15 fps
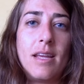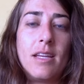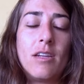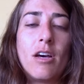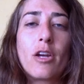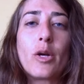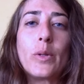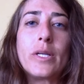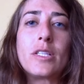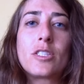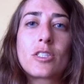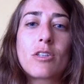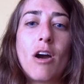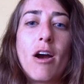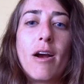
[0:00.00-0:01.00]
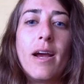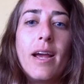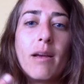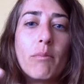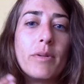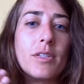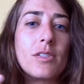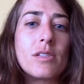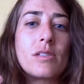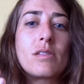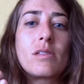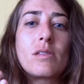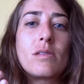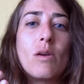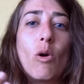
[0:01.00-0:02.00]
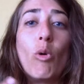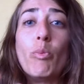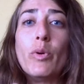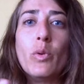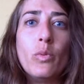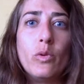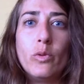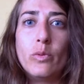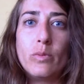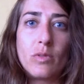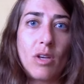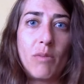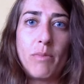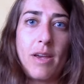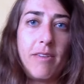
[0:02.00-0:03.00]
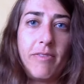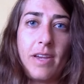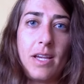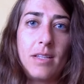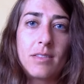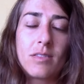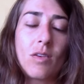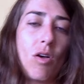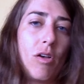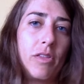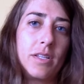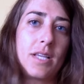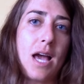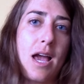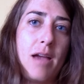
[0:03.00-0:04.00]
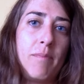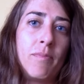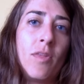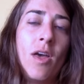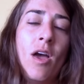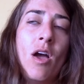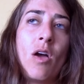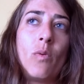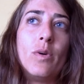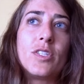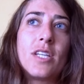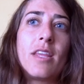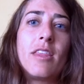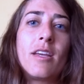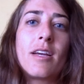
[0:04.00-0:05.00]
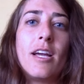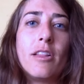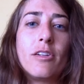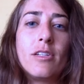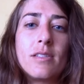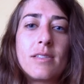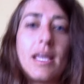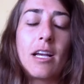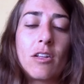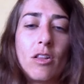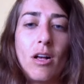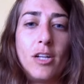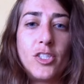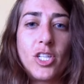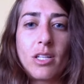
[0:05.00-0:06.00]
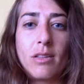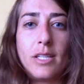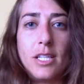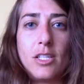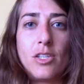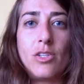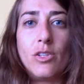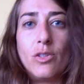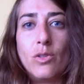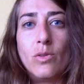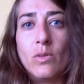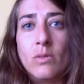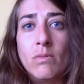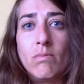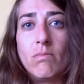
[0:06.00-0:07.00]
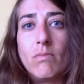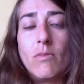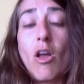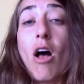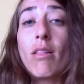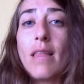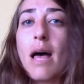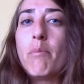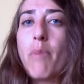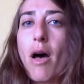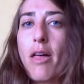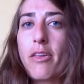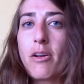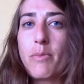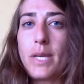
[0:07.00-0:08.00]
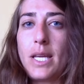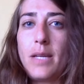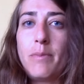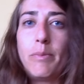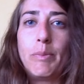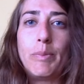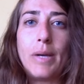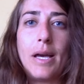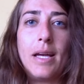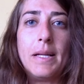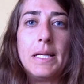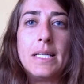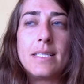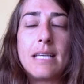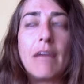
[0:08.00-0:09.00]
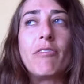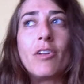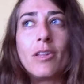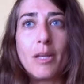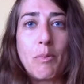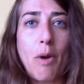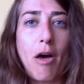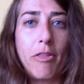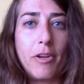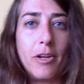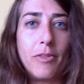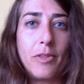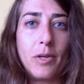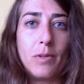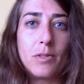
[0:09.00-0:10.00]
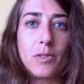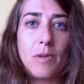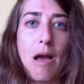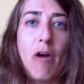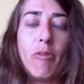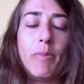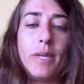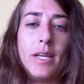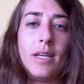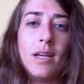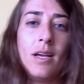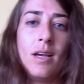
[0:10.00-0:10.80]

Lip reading: And not only scarring, but just open wounds on my face all the time, which I think I learned psychologically to not let bother me, but it definitely bothered those around me,